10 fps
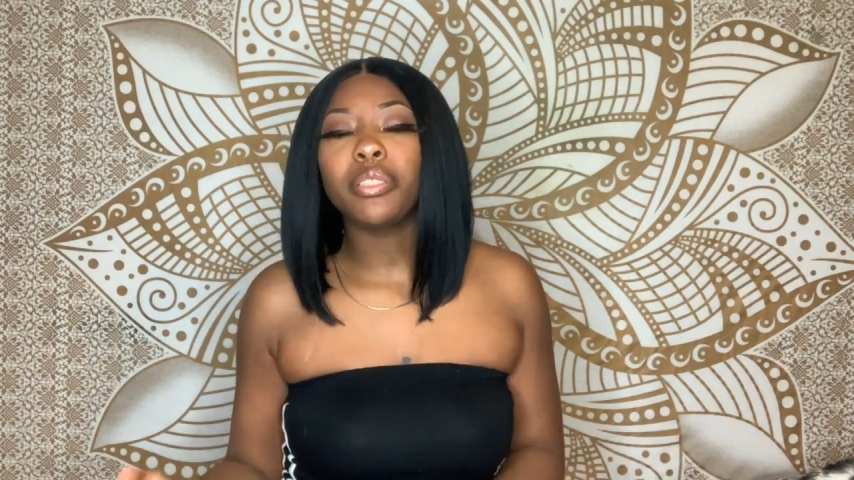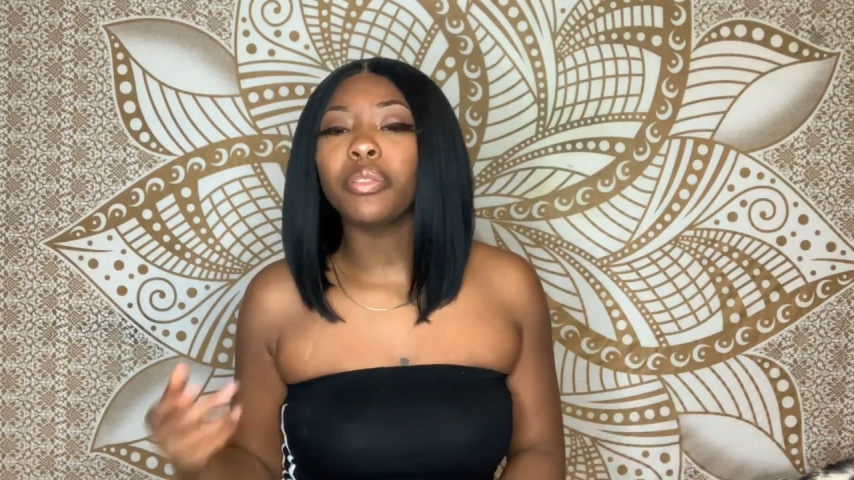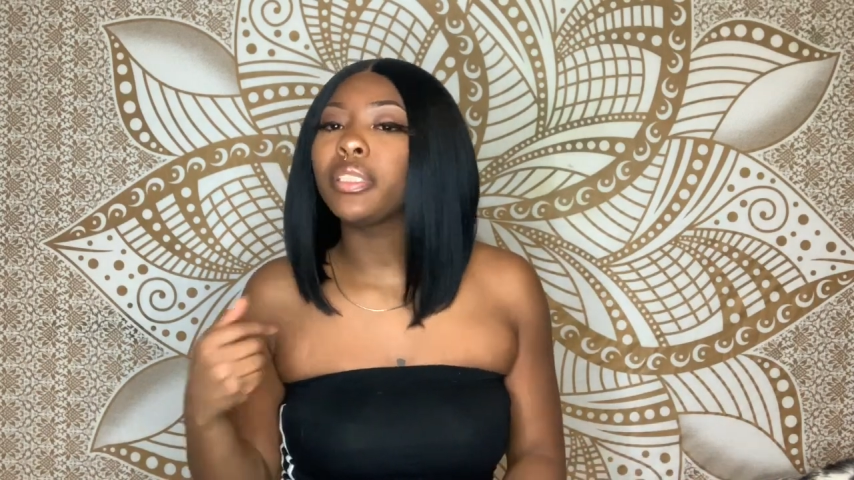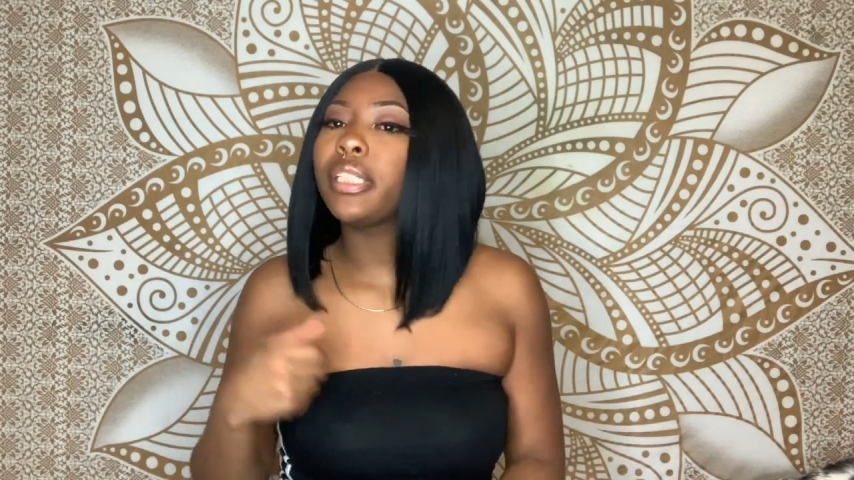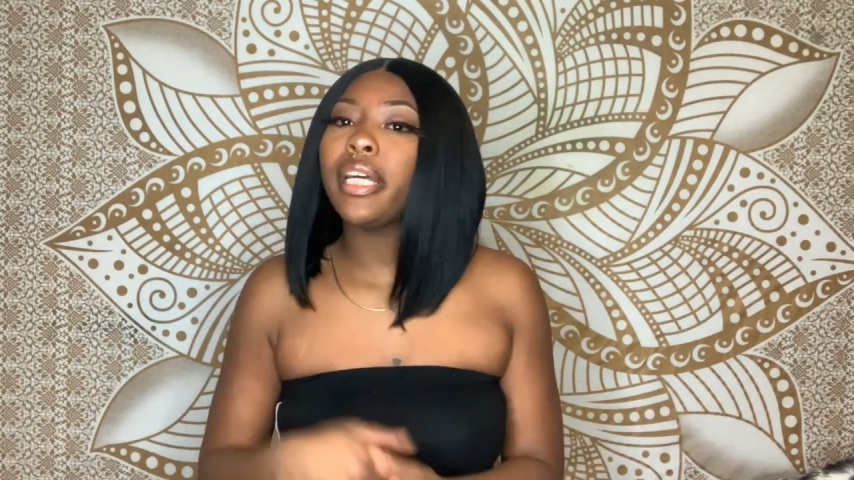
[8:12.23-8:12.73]

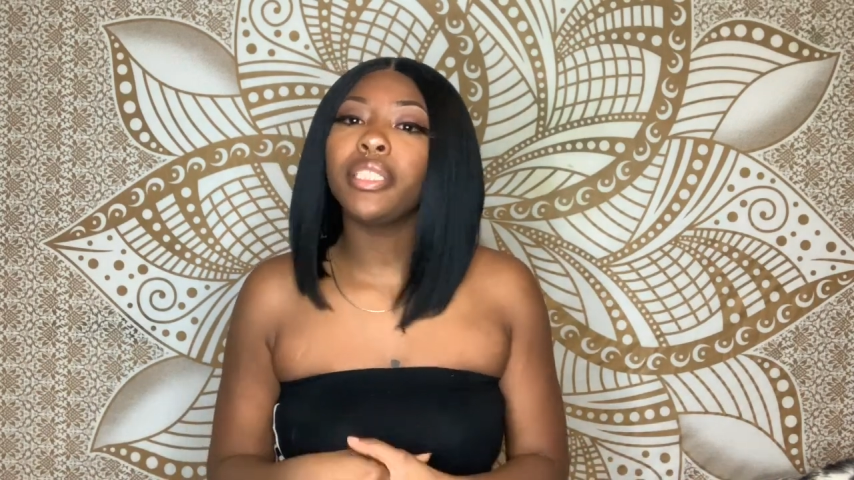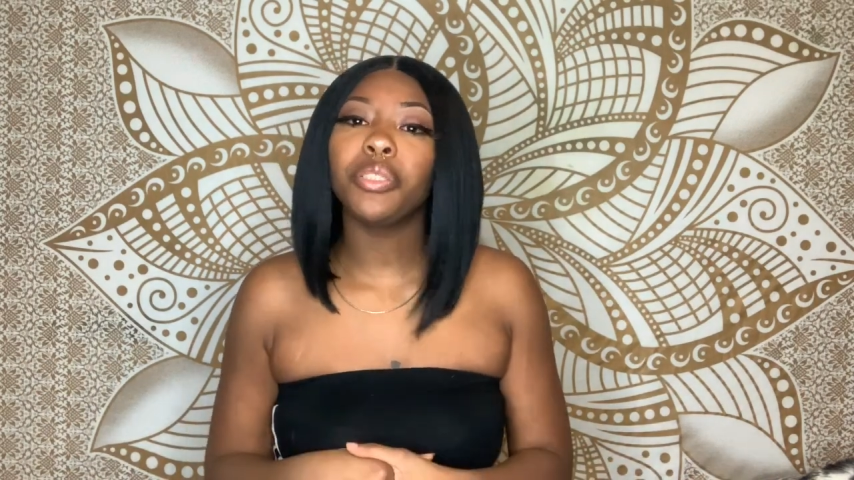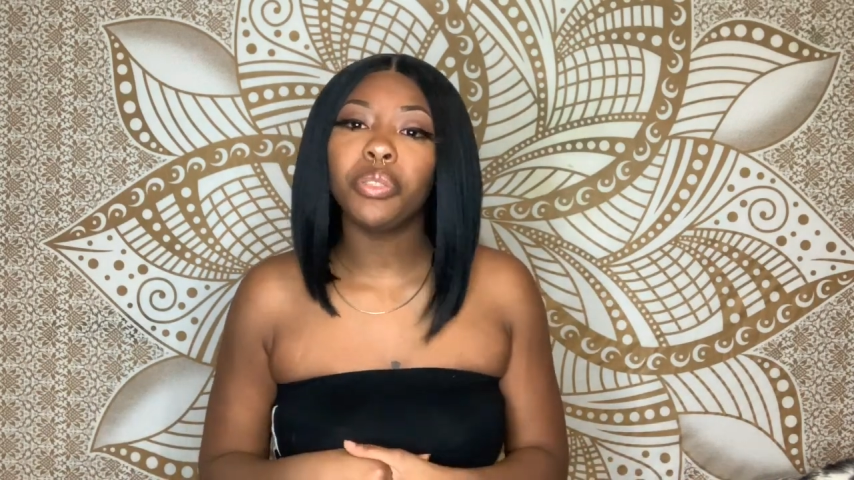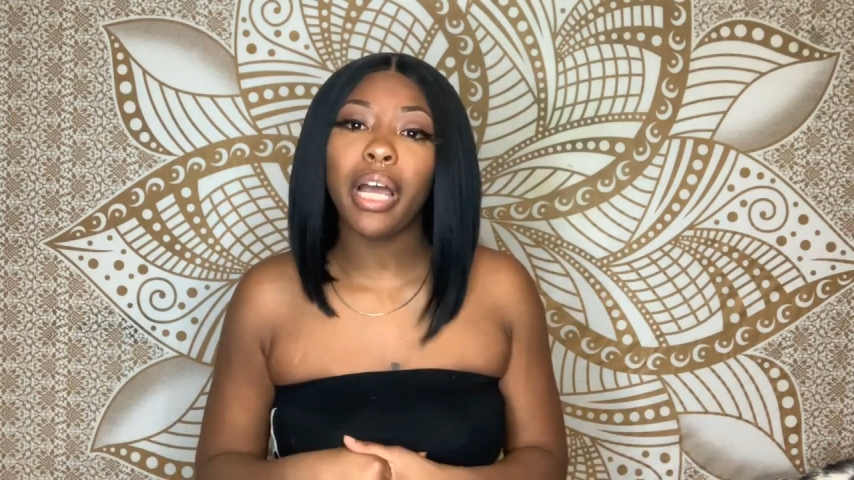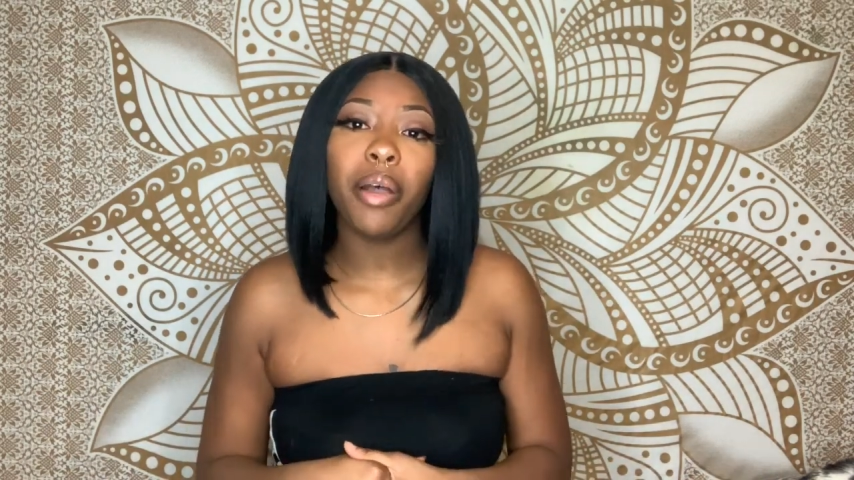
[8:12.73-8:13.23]
So stay
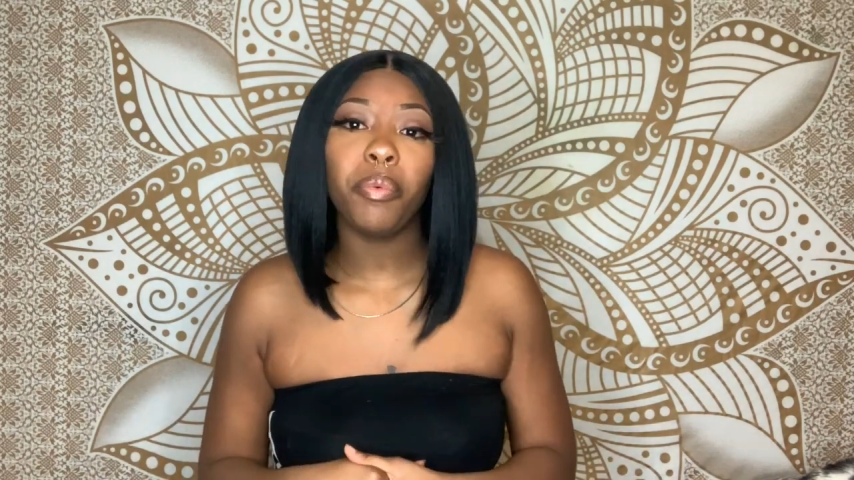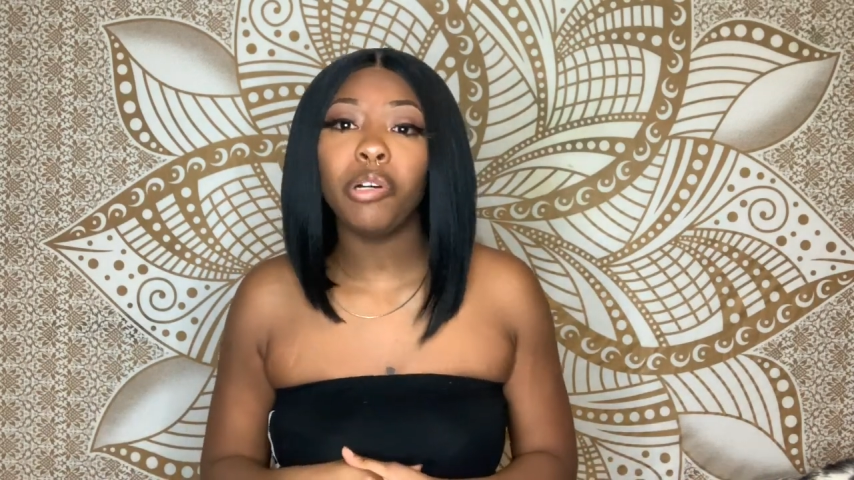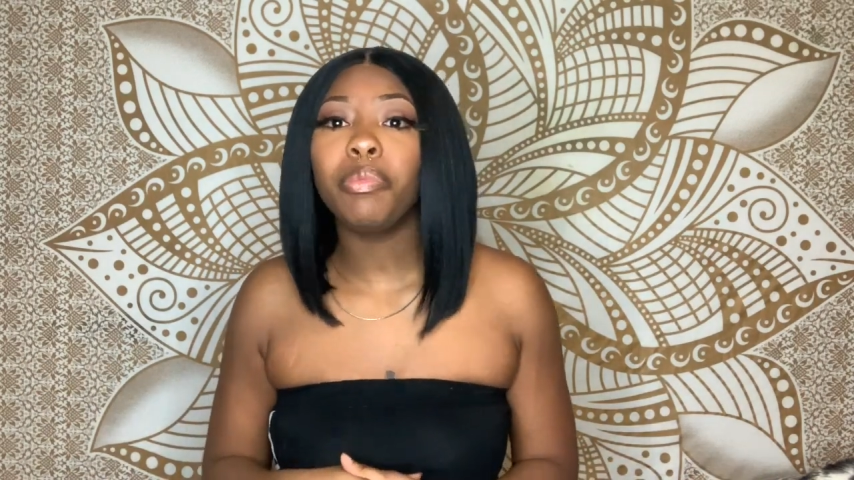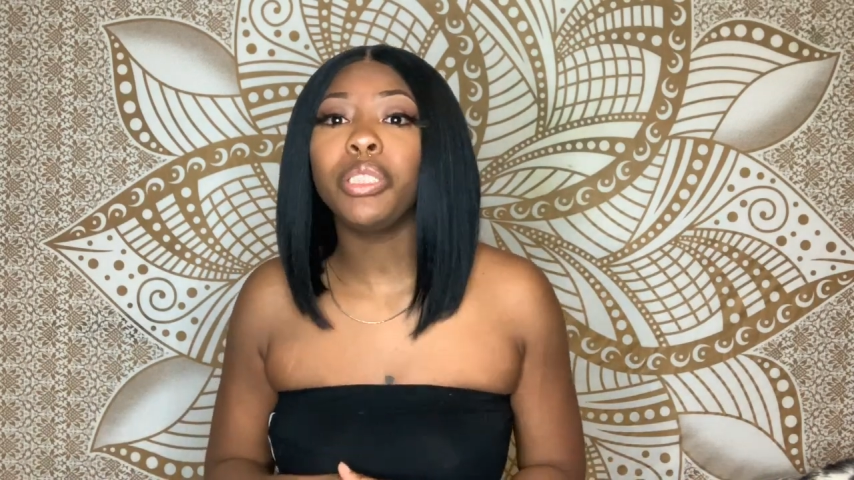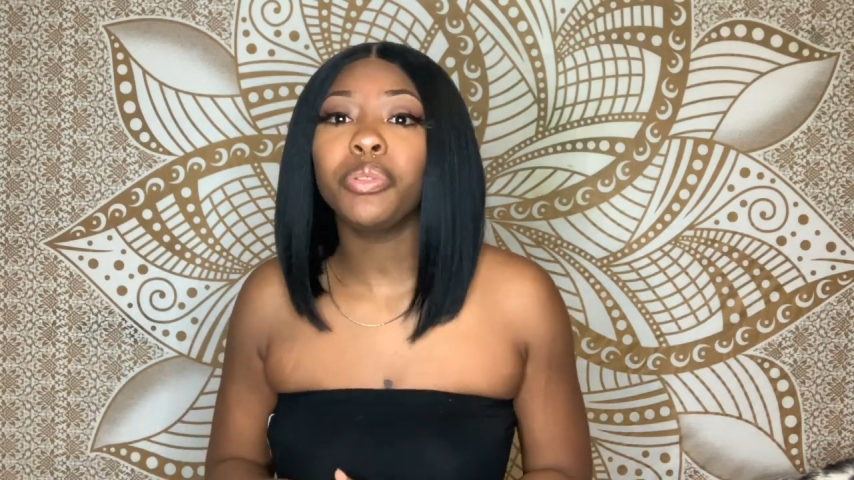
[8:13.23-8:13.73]
tuned. I
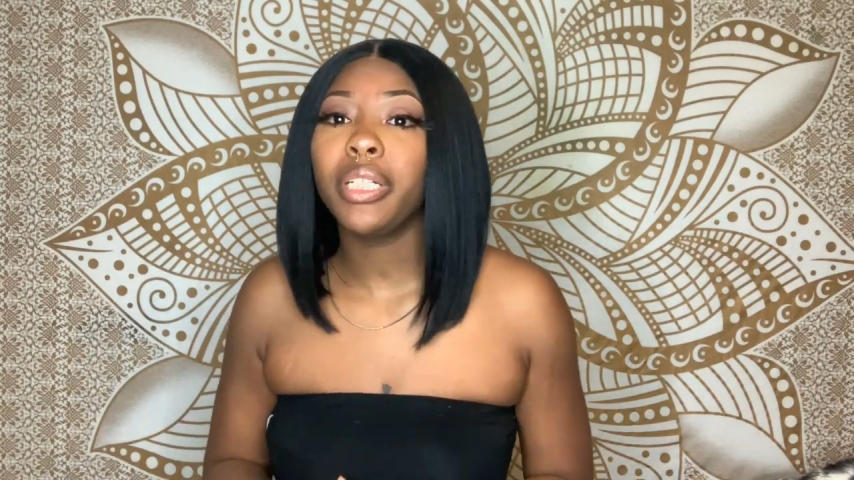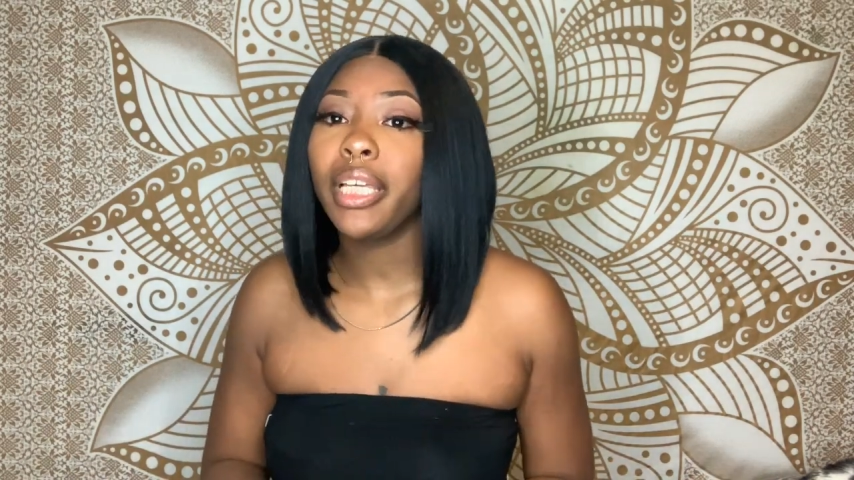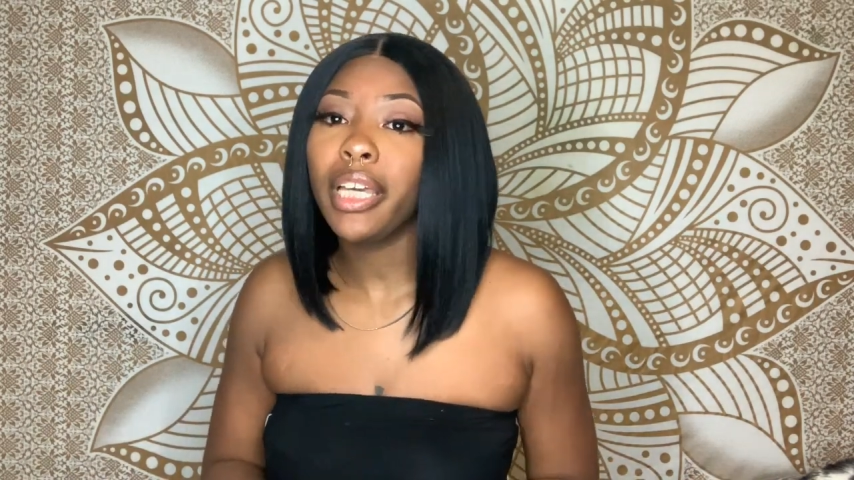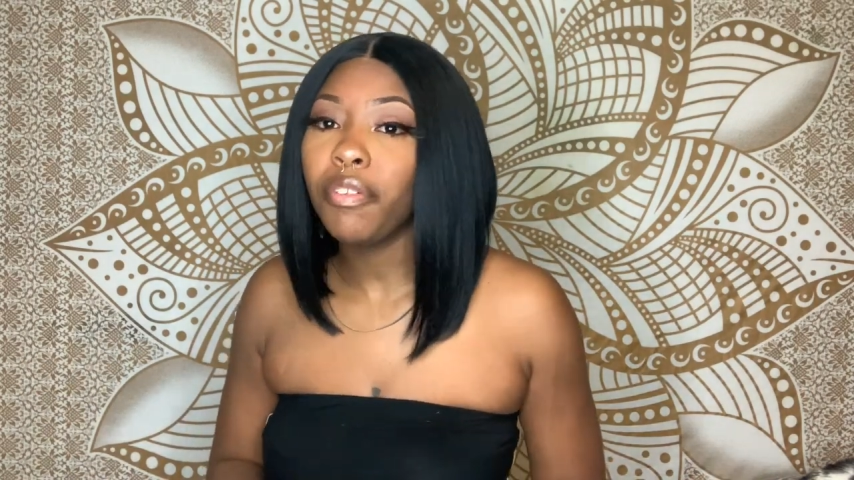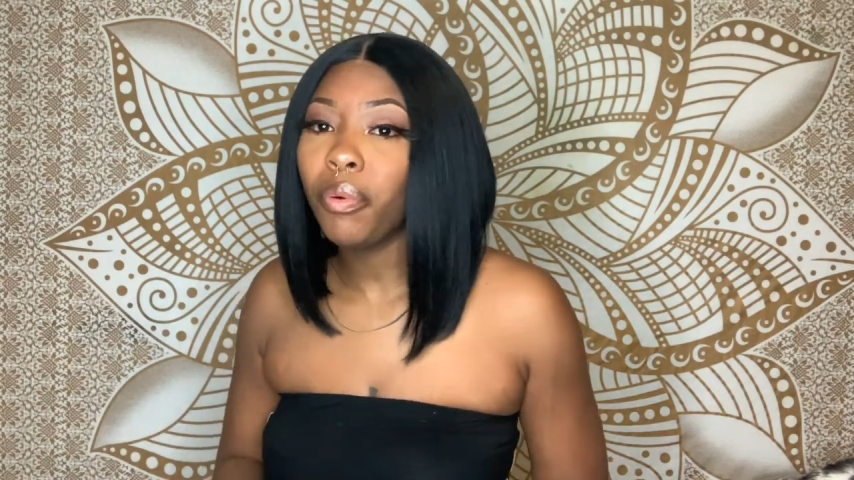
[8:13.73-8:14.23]
will be doing a
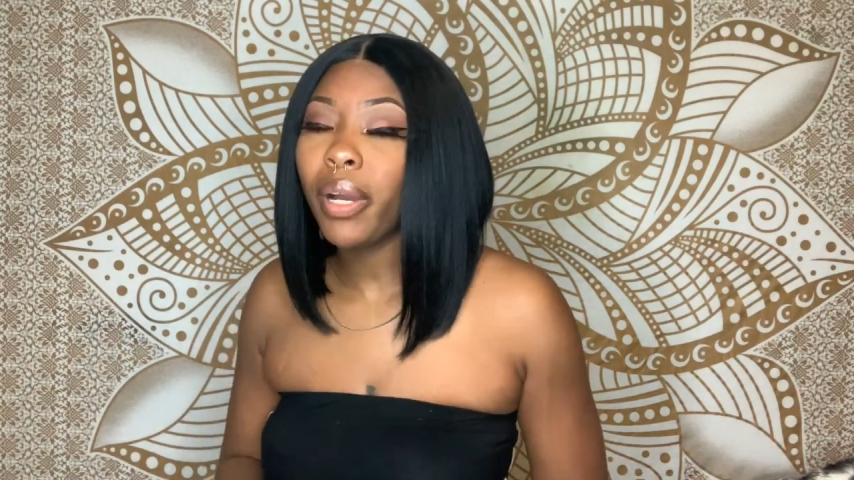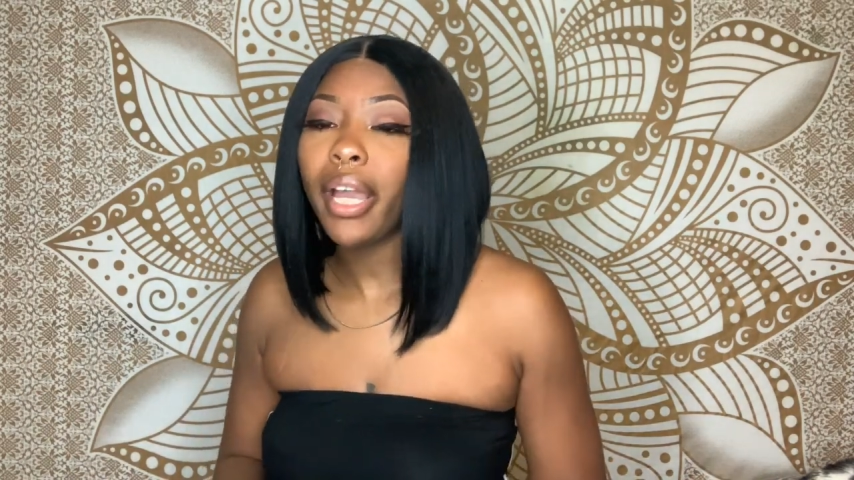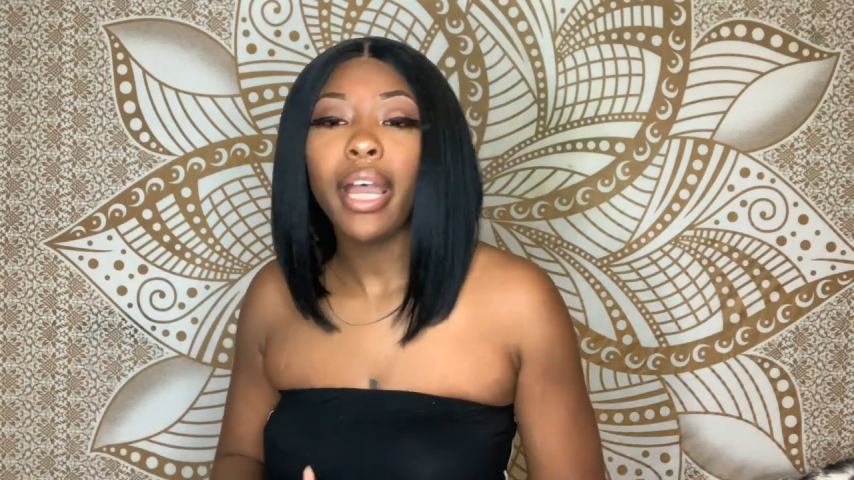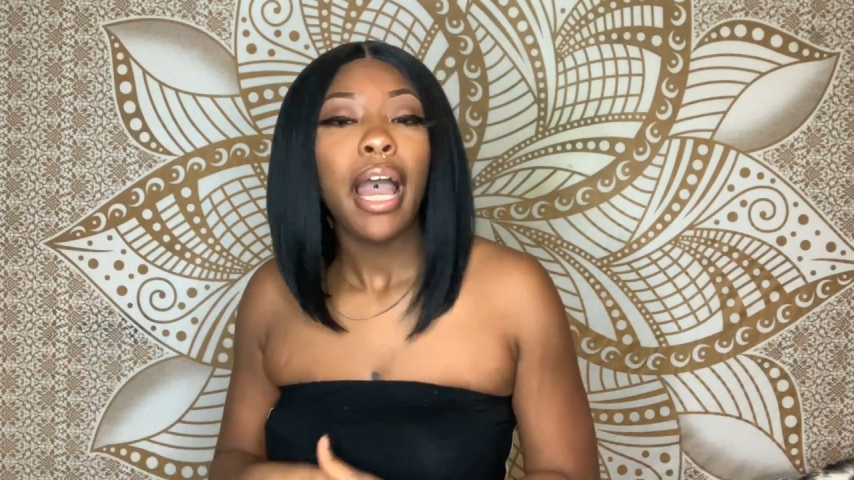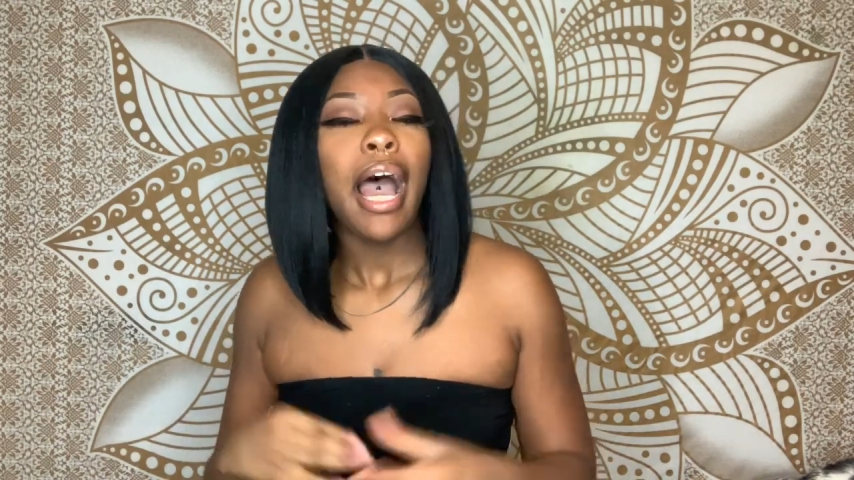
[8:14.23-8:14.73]
giveaway.